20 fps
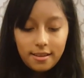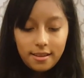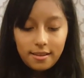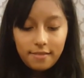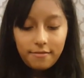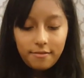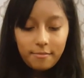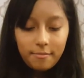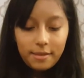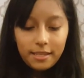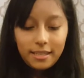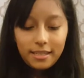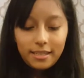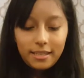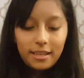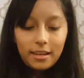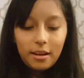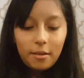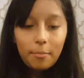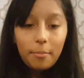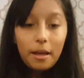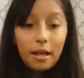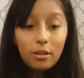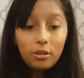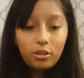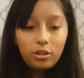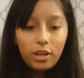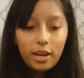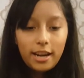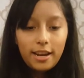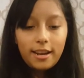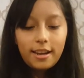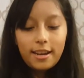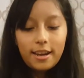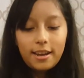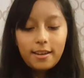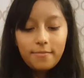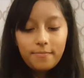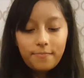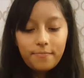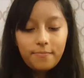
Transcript: If it messes it up, I'll try again.